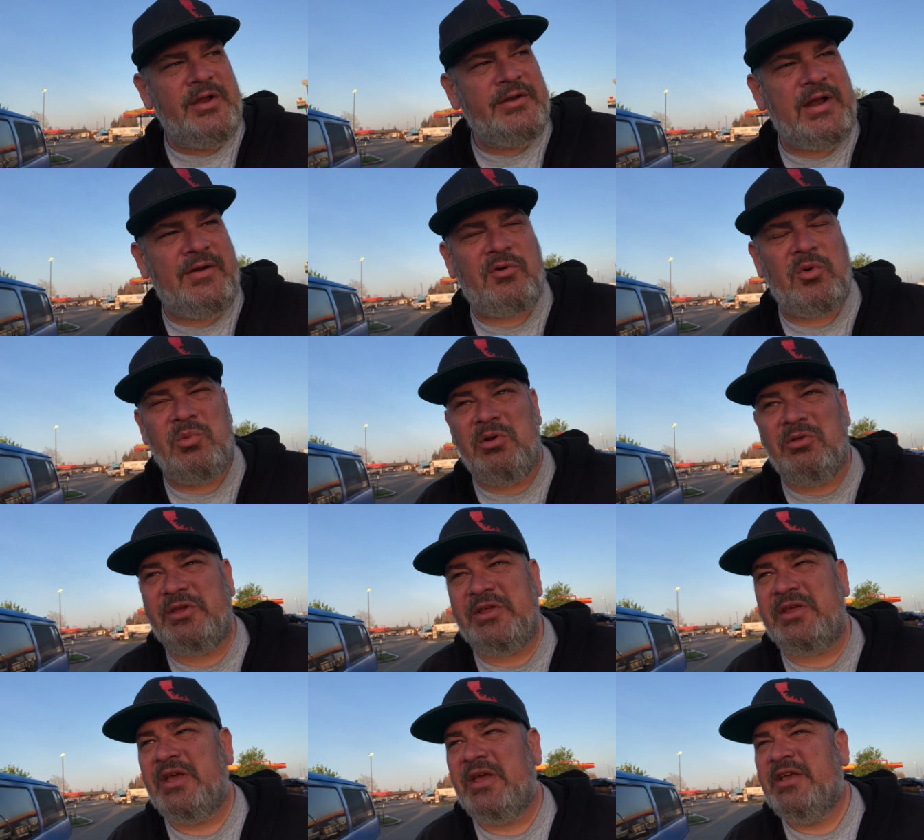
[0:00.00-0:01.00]
Never
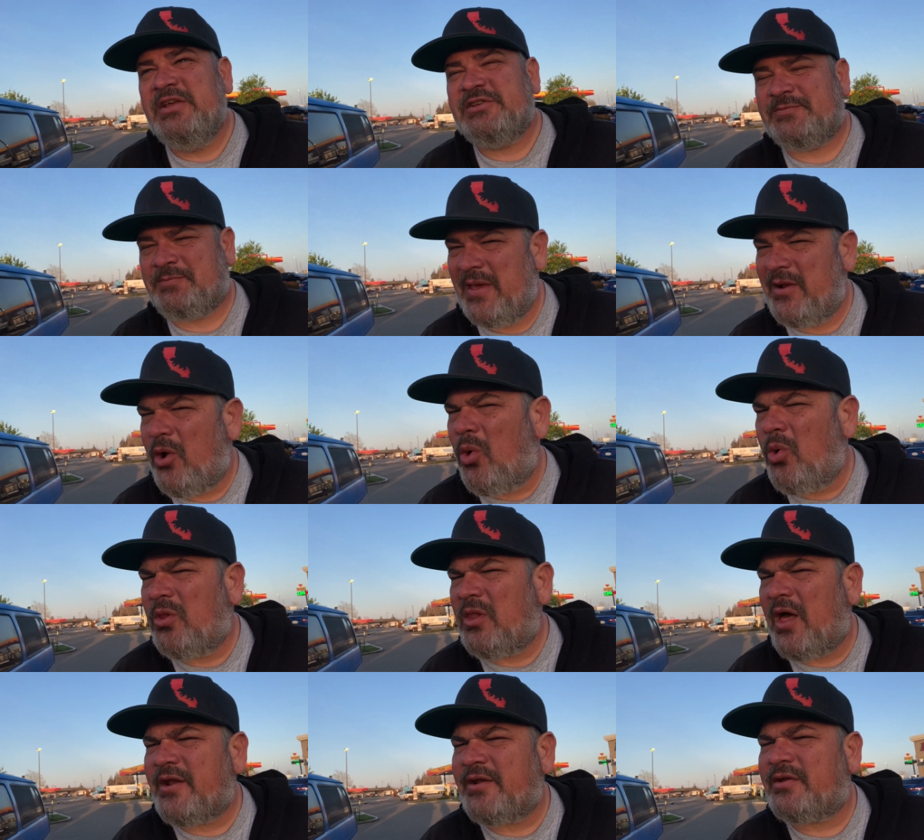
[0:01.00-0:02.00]
really spent a whole
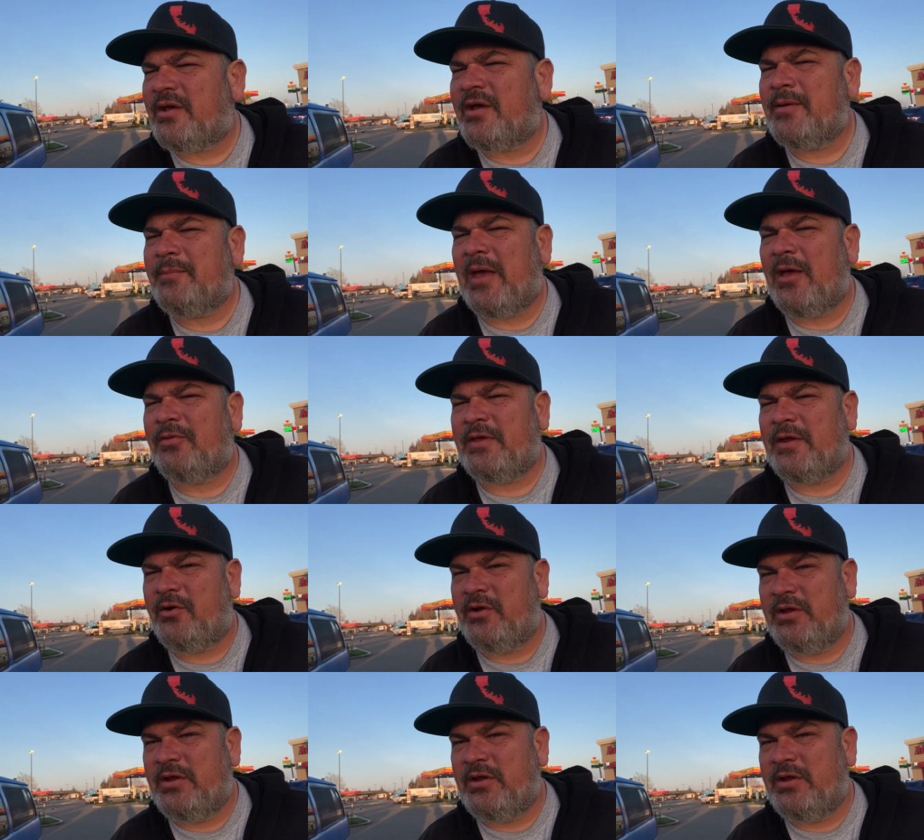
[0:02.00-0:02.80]
lot of time out there,